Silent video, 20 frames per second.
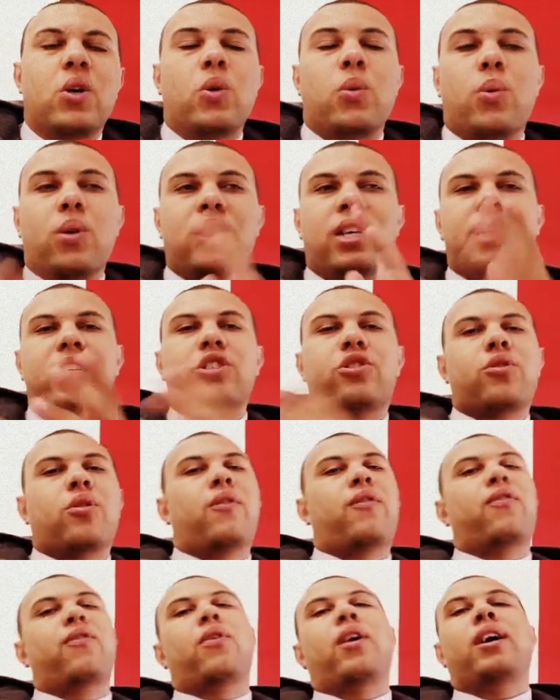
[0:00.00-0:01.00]
Well, intro
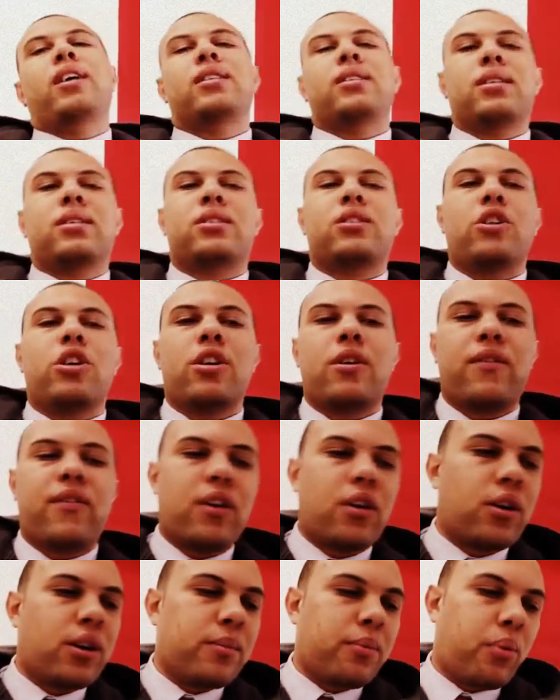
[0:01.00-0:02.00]
phrases, they are
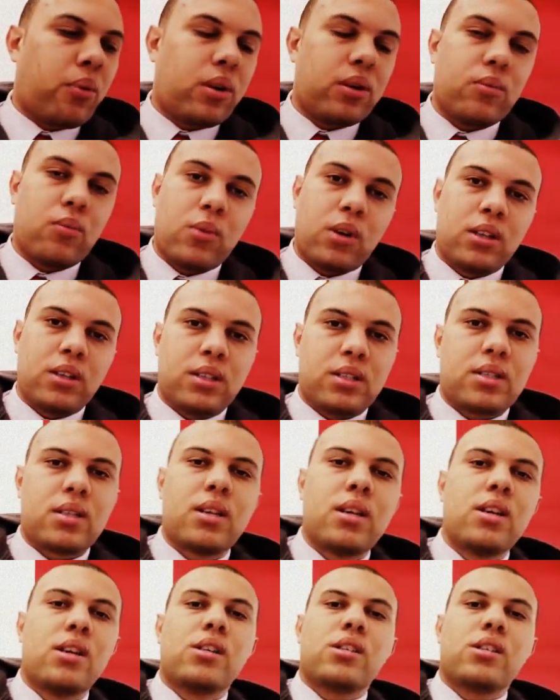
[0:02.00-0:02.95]
very important ones.